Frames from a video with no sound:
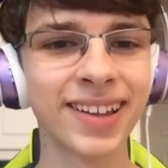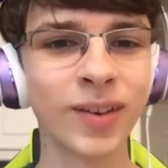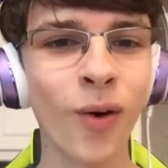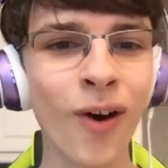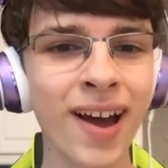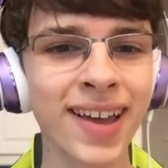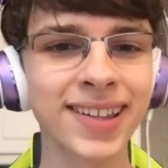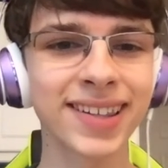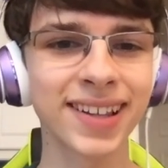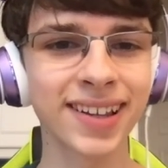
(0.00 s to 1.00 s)

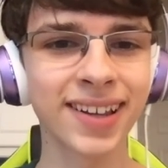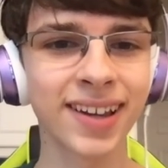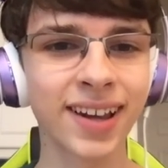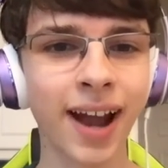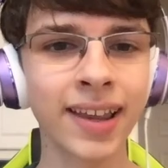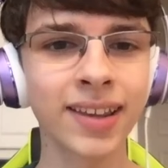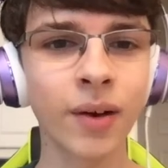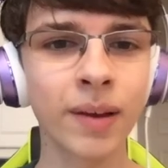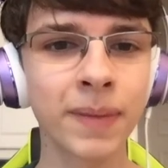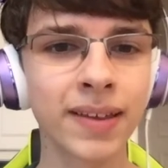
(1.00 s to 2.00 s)
Nice. I didn't
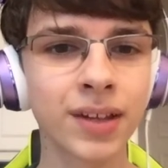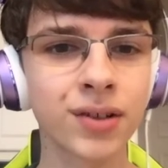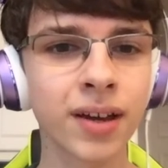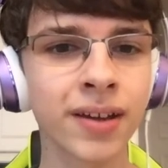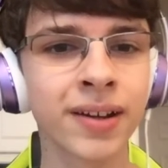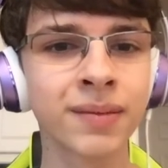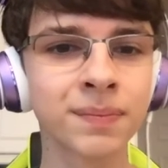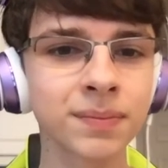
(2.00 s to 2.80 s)
know he'd be in the trailer.